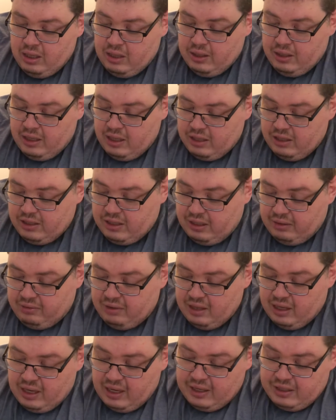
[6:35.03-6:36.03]
The other stuff
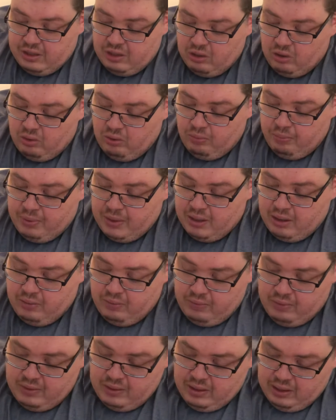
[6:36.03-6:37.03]
that I know
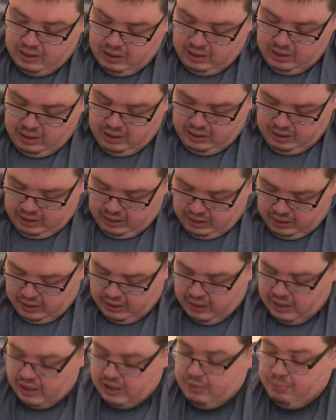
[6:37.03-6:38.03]
about
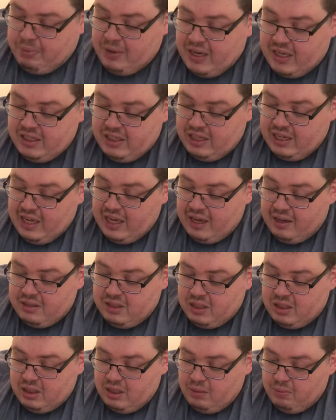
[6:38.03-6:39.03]
is best to have
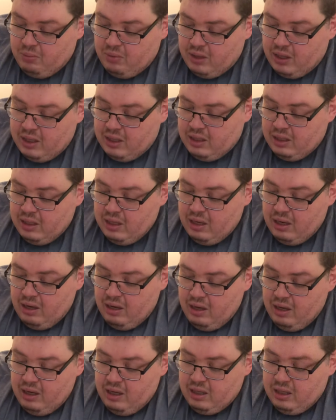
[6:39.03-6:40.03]
someone
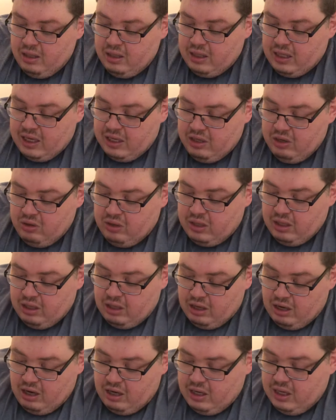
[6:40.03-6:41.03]
that you can
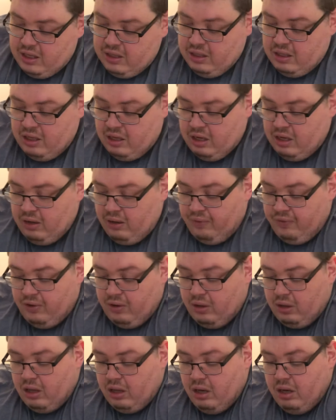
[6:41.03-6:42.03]
learn under
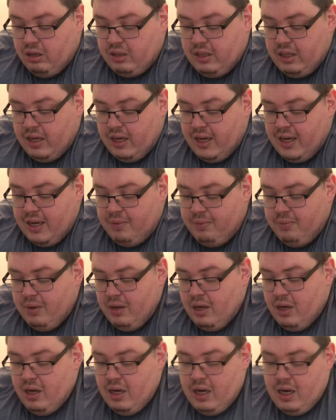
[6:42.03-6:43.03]
for a long time,
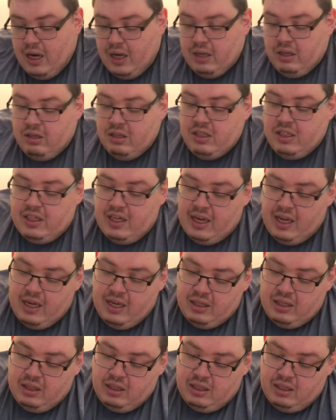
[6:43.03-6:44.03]

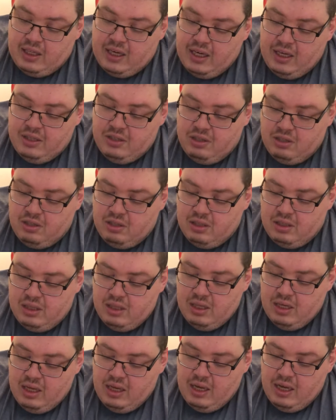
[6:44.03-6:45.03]
understand the dangers,
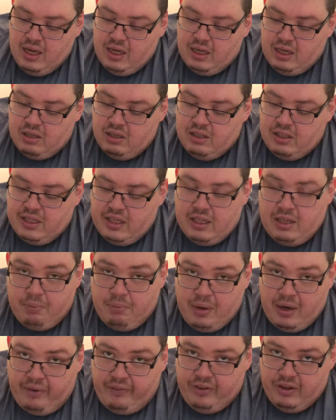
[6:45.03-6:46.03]
and understand the
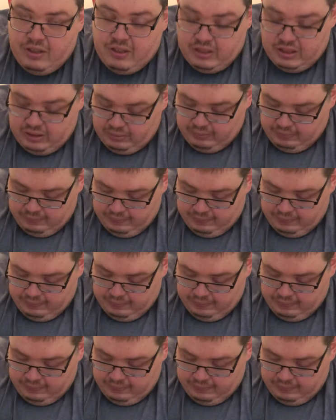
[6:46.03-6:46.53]
benefits.